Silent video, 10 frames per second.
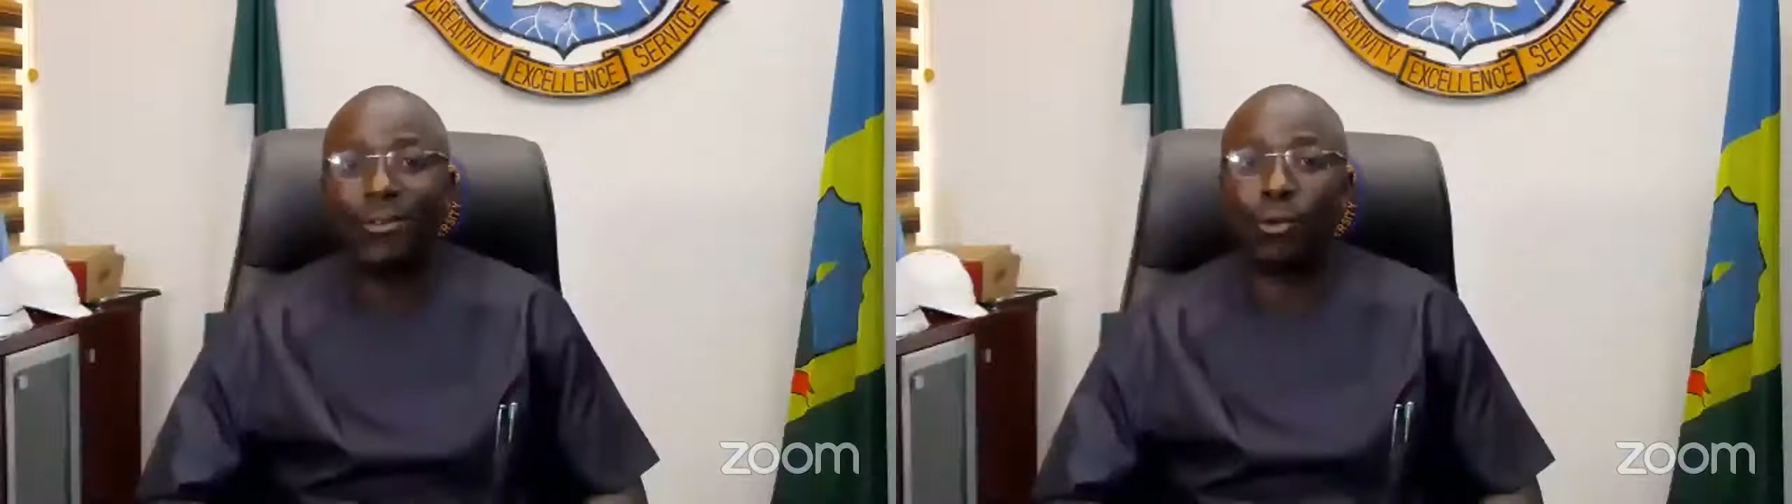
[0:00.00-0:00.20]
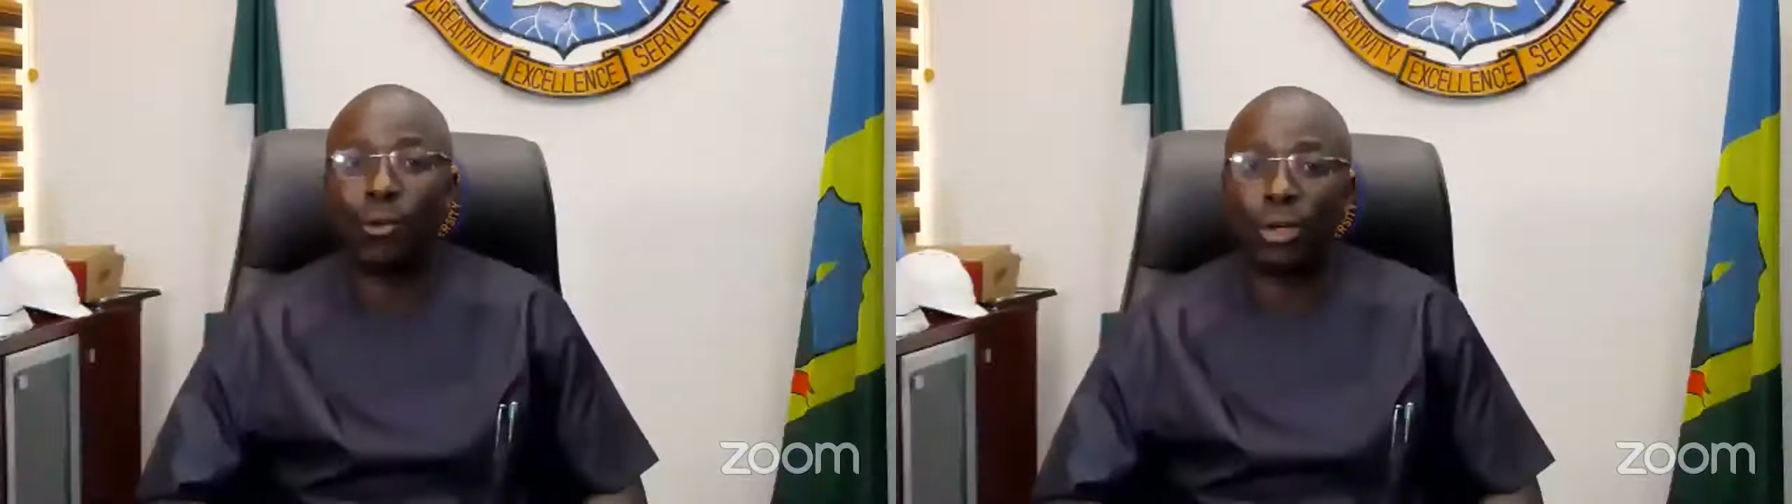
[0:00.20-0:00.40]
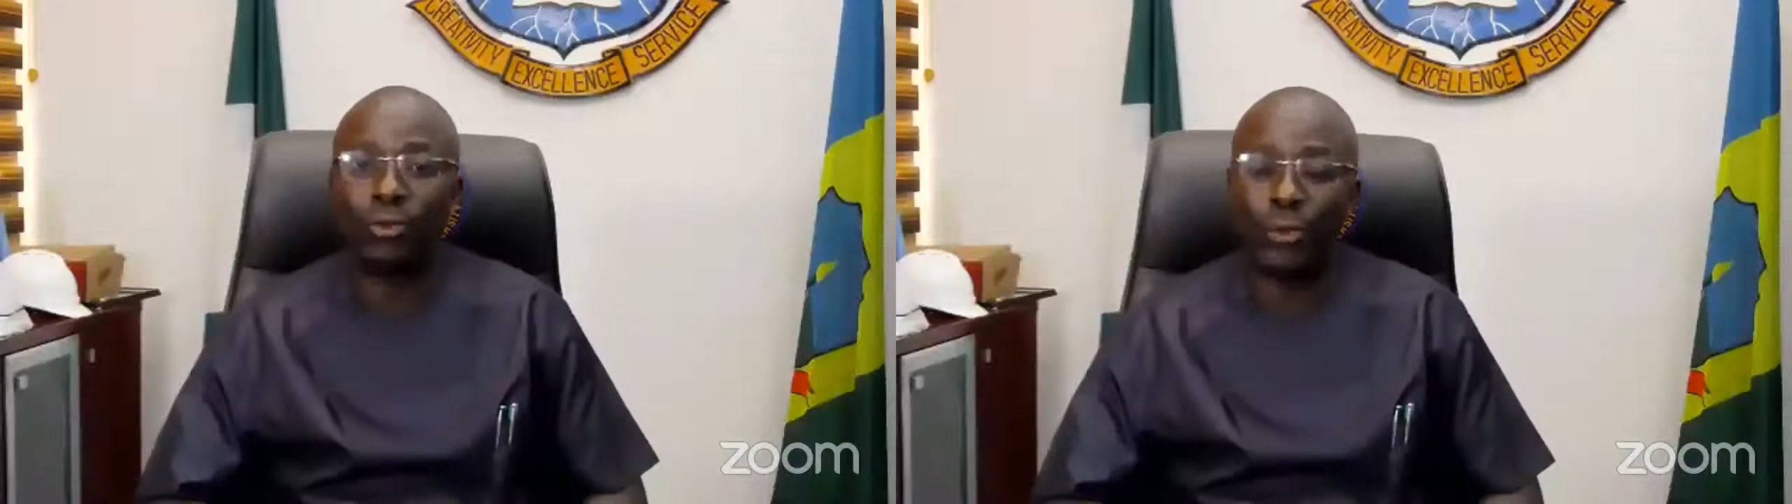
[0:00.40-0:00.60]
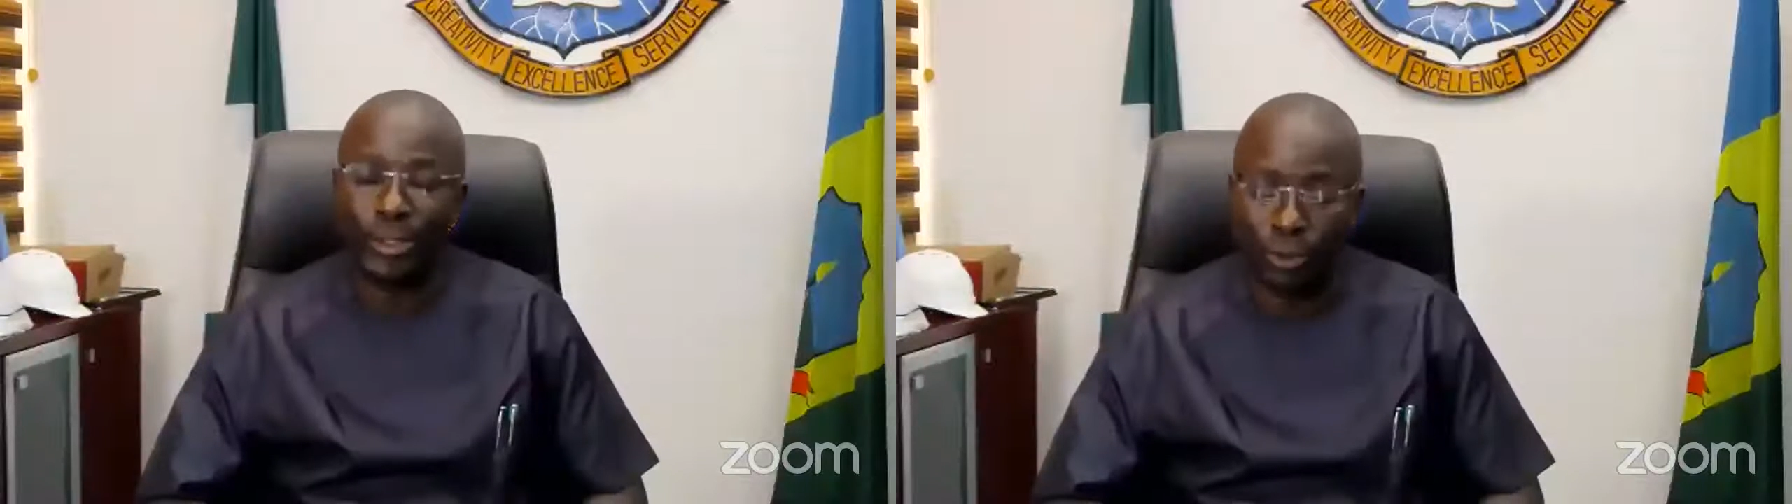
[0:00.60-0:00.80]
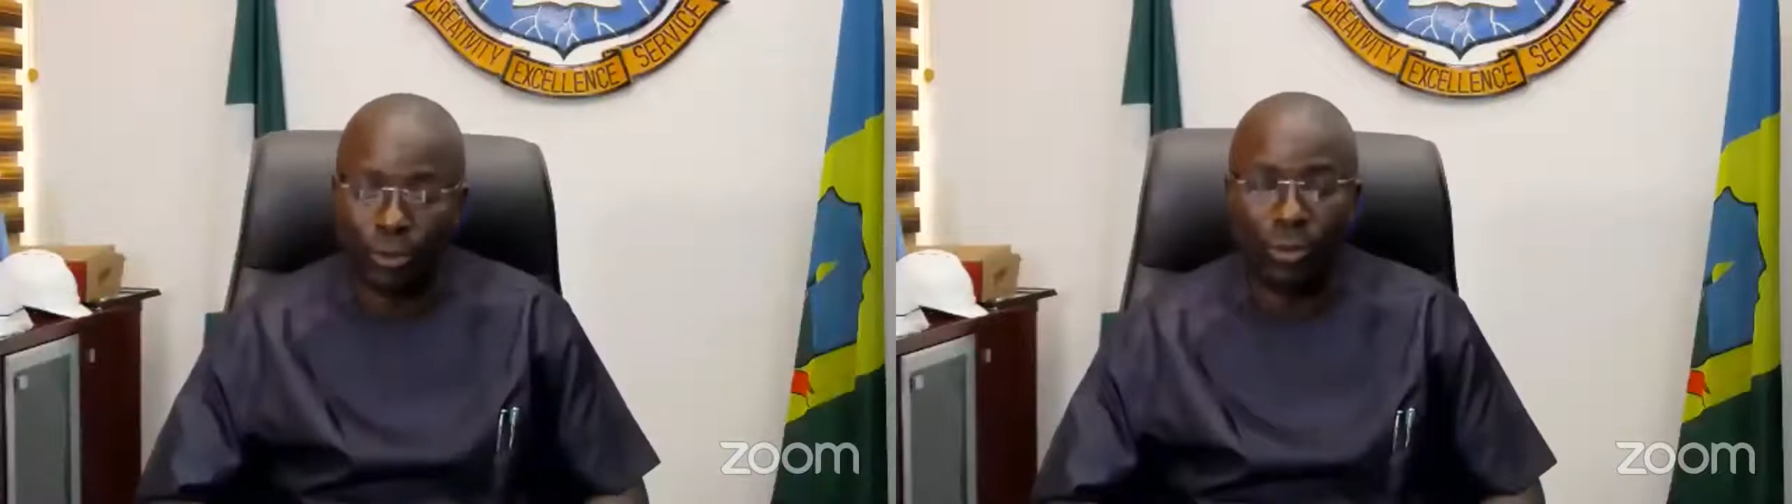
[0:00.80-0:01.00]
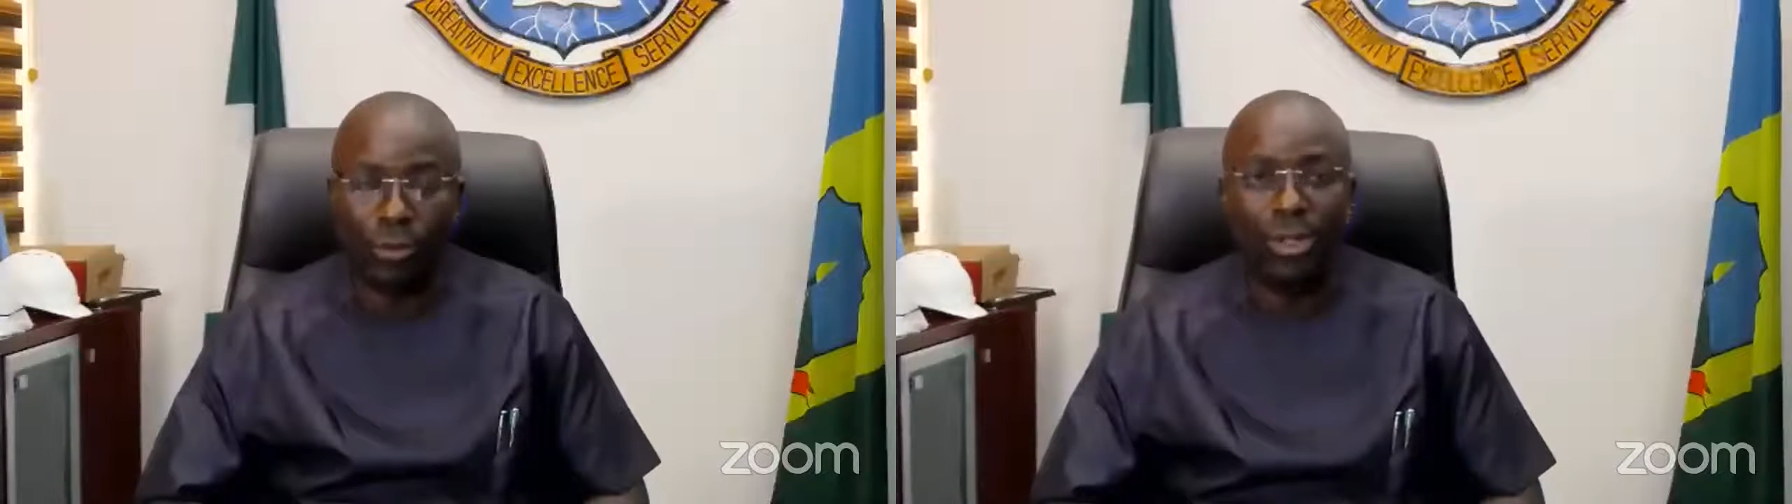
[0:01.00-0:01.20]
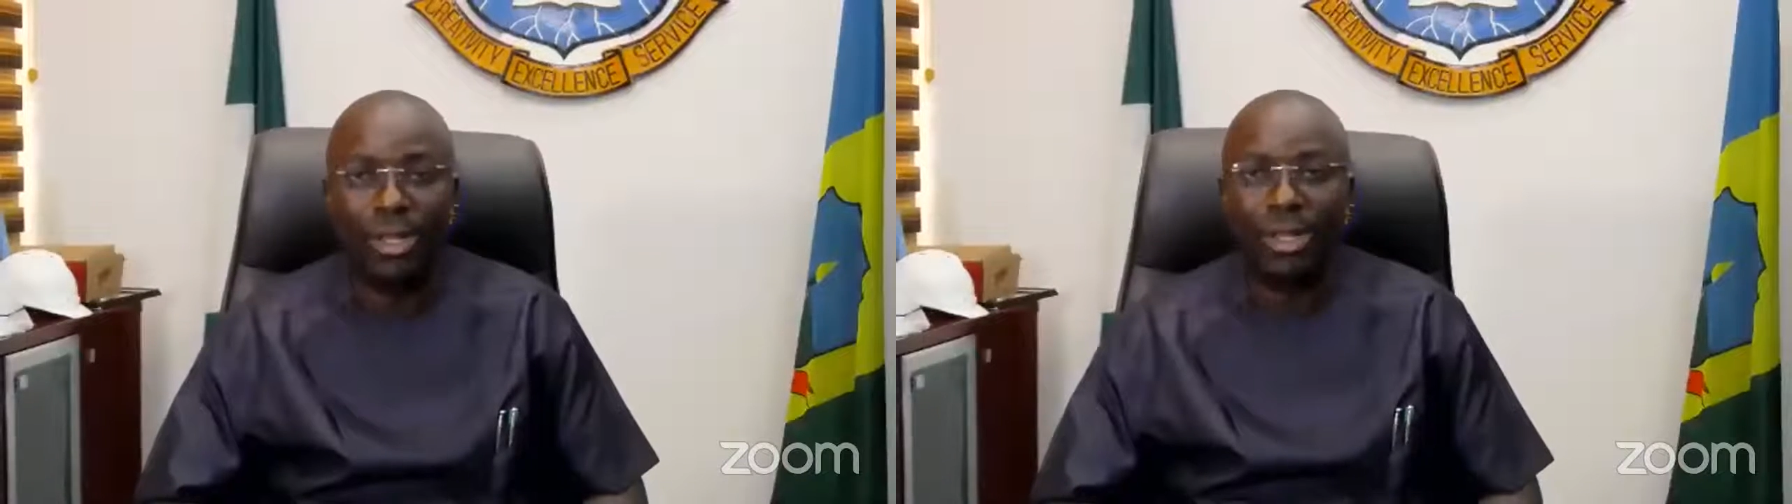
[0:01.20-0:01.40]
what we do